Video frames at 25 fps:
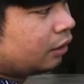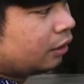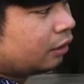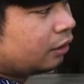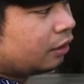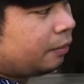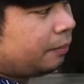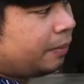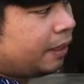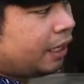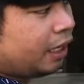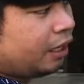
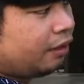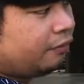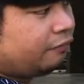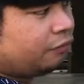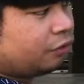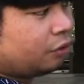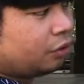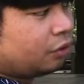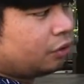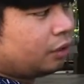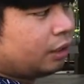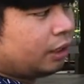the
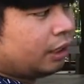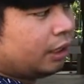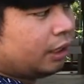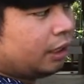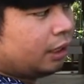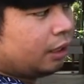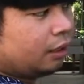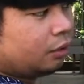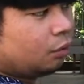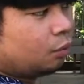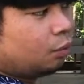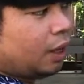behavior.
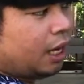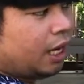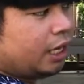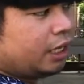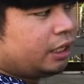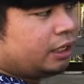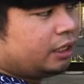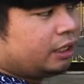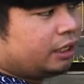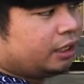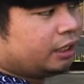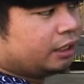Y
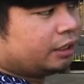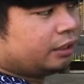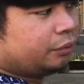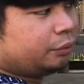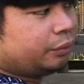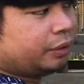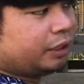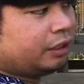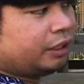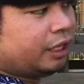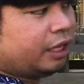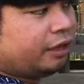here
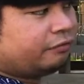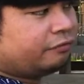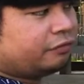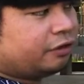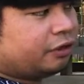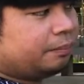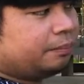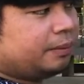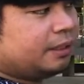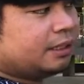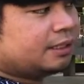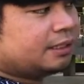will
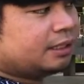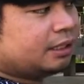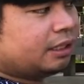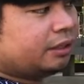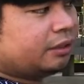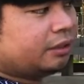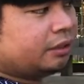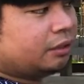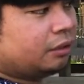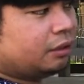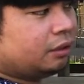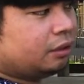never be
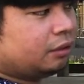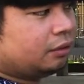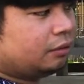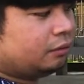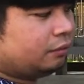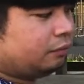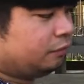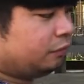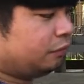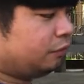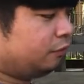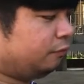0
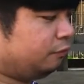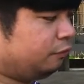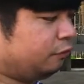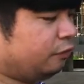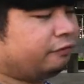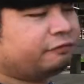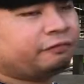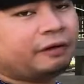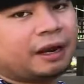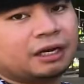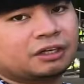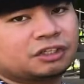for
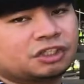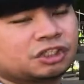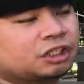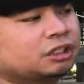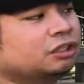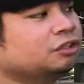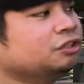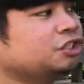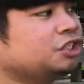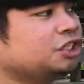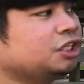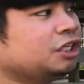
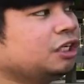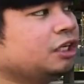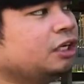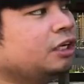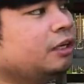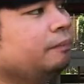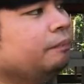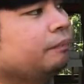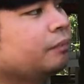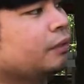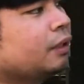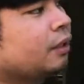function g.
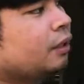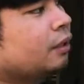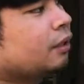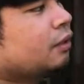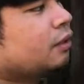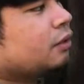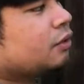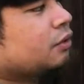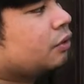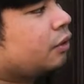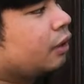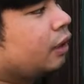
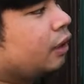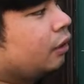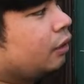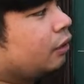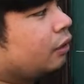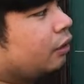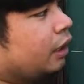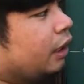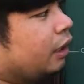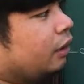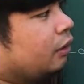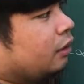So I'll
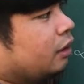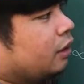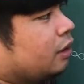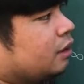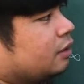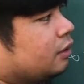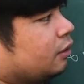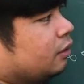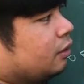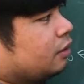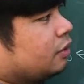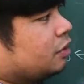connect
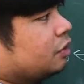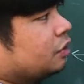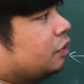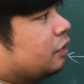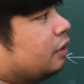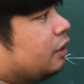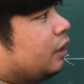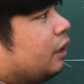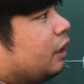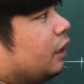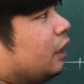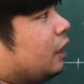this also.
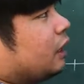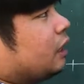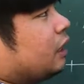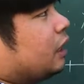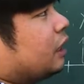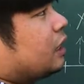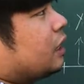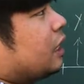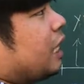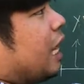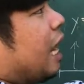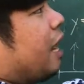The
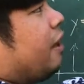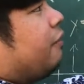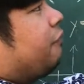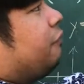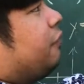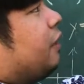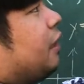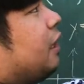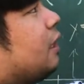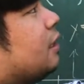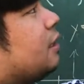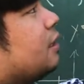graph
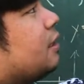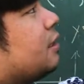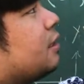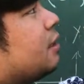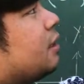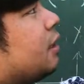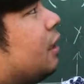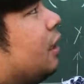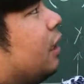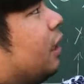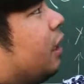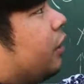is
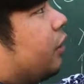a